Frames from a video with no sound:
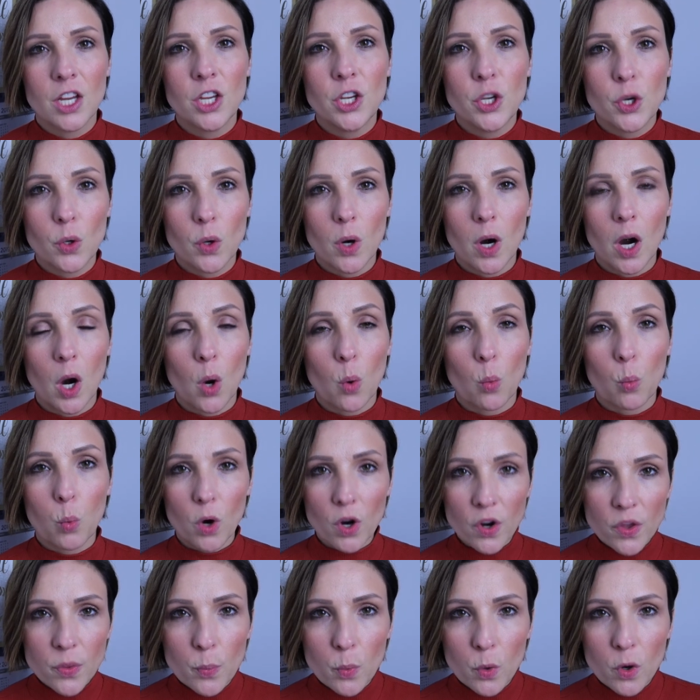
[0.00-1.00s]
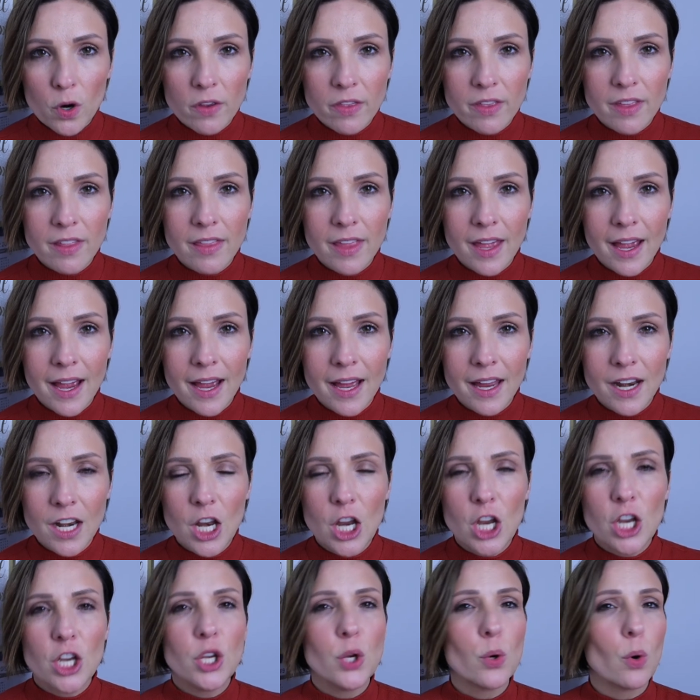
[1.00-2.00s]
You are worth more than that.
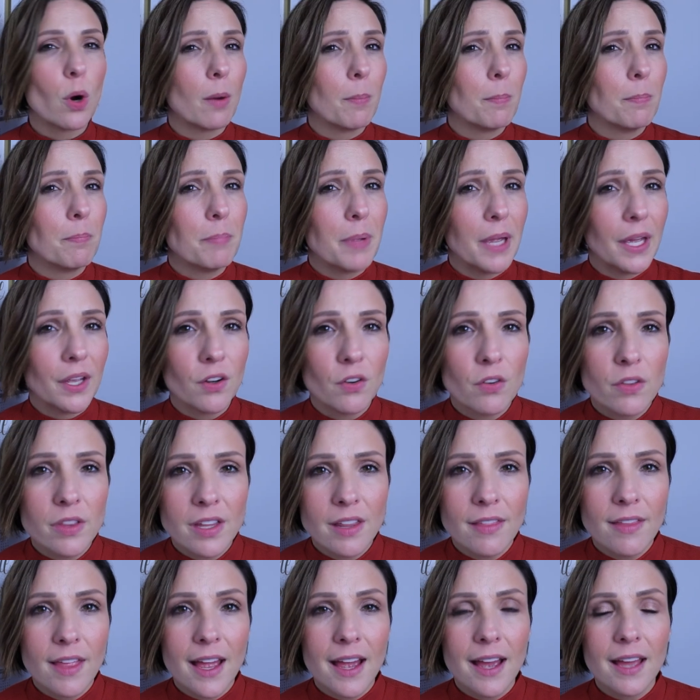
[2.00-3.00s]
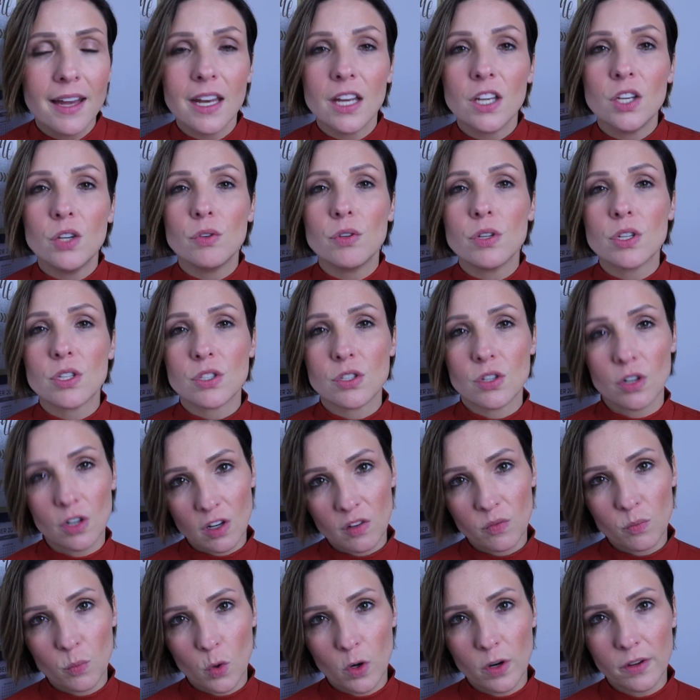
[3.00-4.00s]
You are better than that, and you
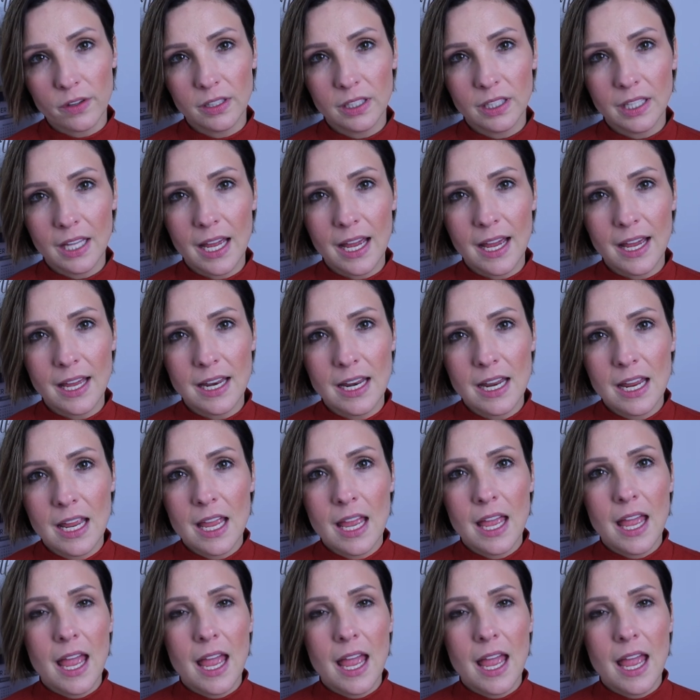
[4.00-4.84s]
deserve more than that.